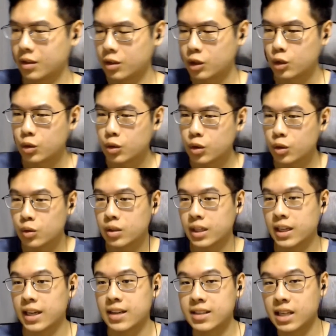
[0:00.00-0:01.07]
do you know
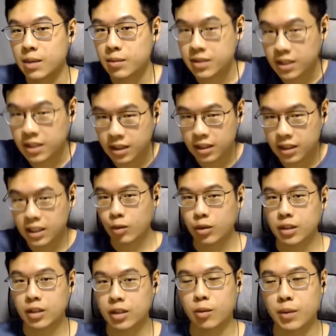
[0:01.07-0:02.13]
that as I'm sitting down
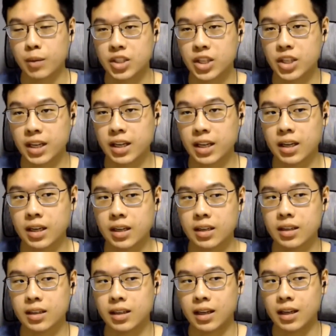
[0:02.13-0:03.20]
here on my chair,
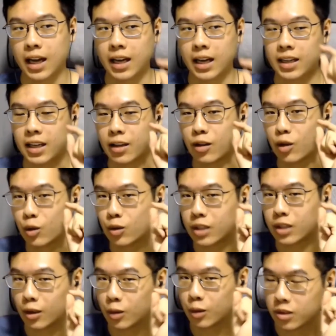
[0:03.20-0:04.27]
I can know
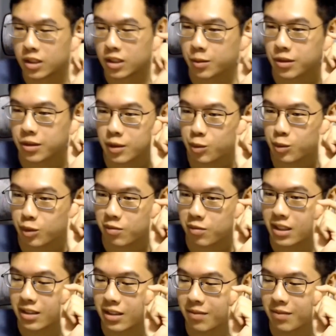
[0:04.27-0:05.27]
that the Holy Spirit is with me?